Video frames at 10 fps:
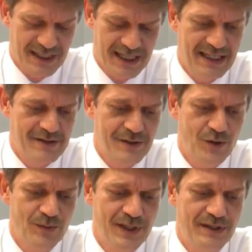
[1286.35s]
again
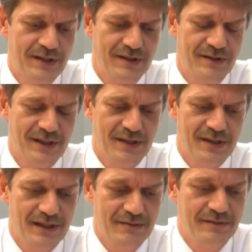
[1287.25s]
assuming that
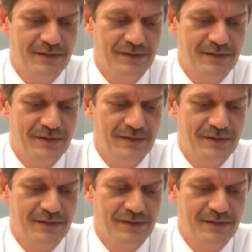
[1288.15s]
the